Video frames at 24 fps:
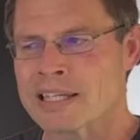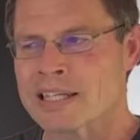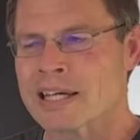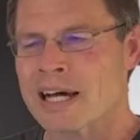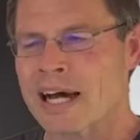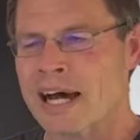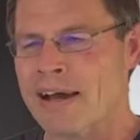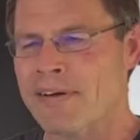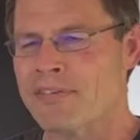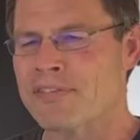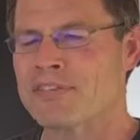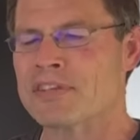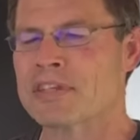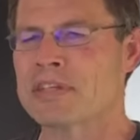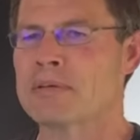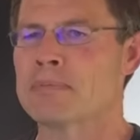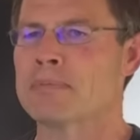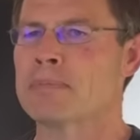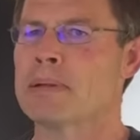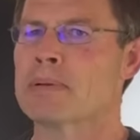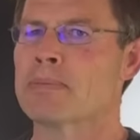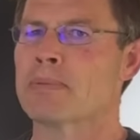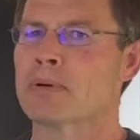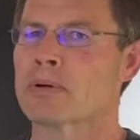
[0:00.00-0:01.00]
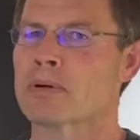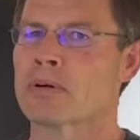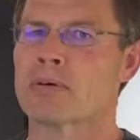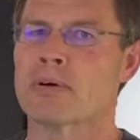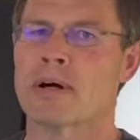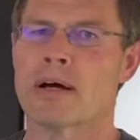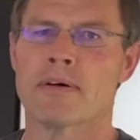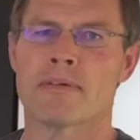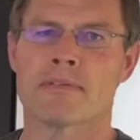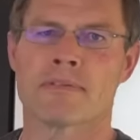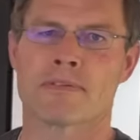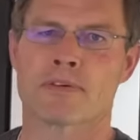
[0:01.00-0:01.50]
I've seen people go
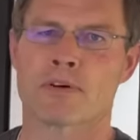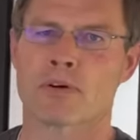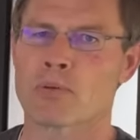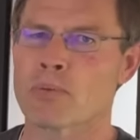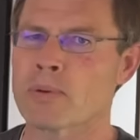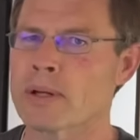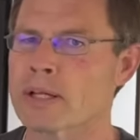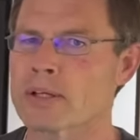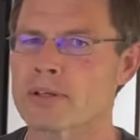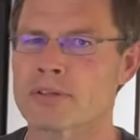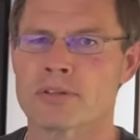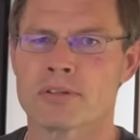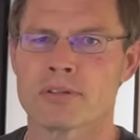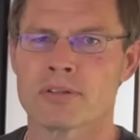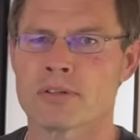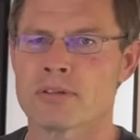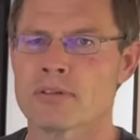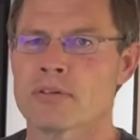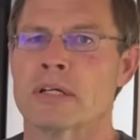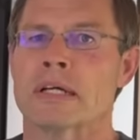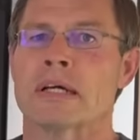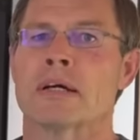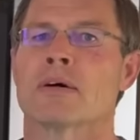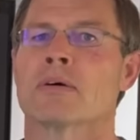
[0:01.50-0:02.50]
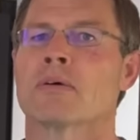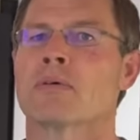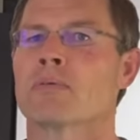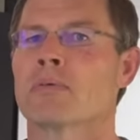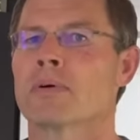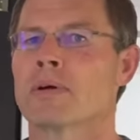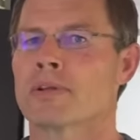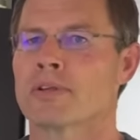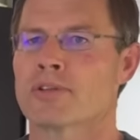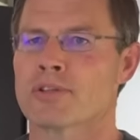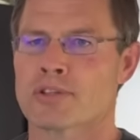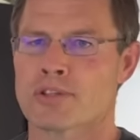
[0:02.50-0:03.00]
out for a week or 2
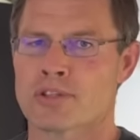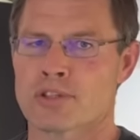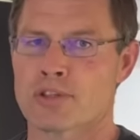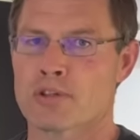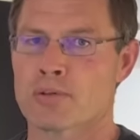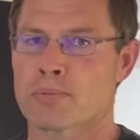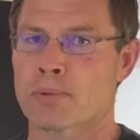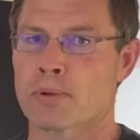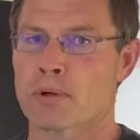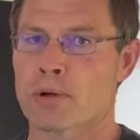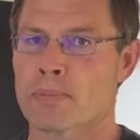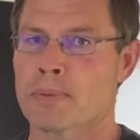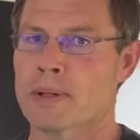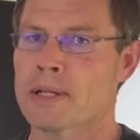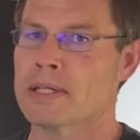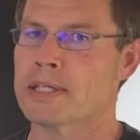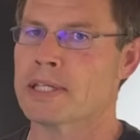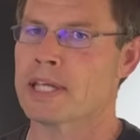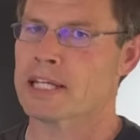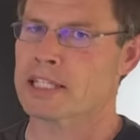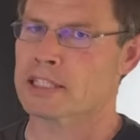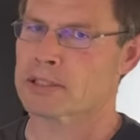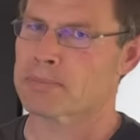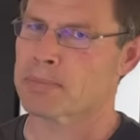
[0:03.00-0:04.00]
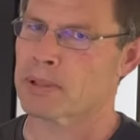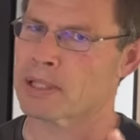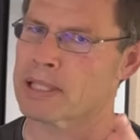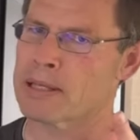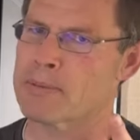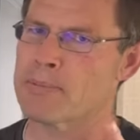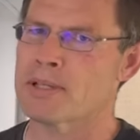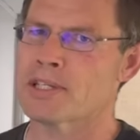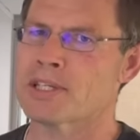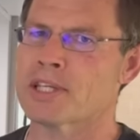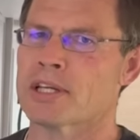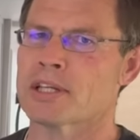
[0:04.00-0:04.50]
with just 2 propane tanks. But let
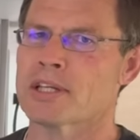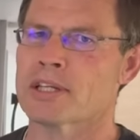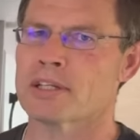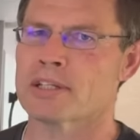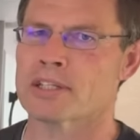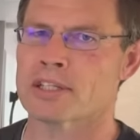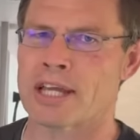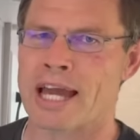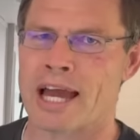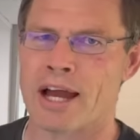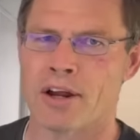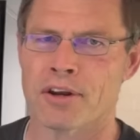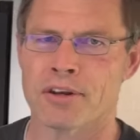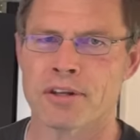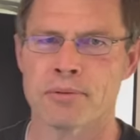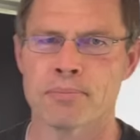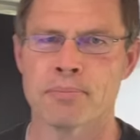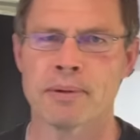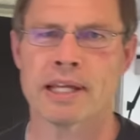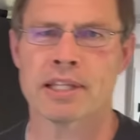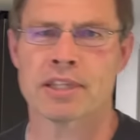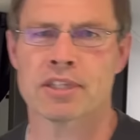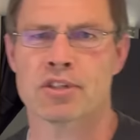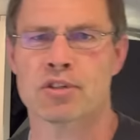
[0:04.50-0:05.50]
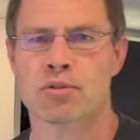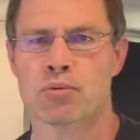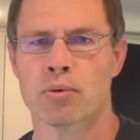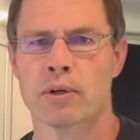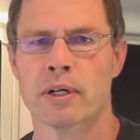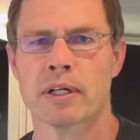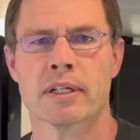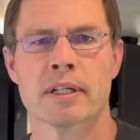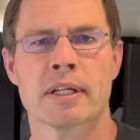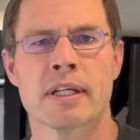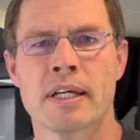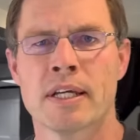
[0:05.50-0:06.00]
me tell you how to make this
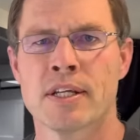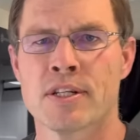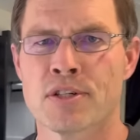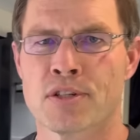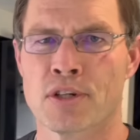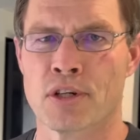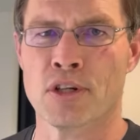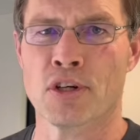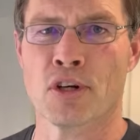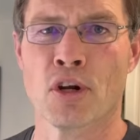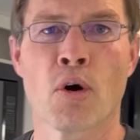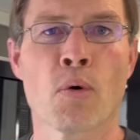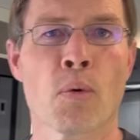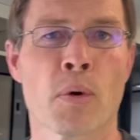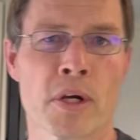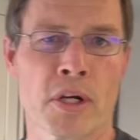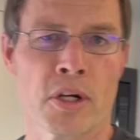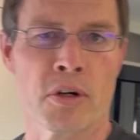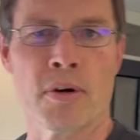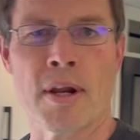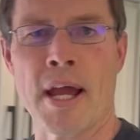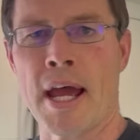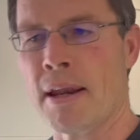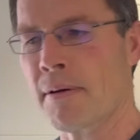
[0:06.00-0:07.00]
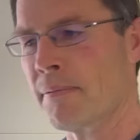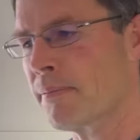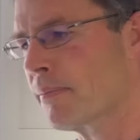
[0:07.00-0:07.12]
work so you know where you're at.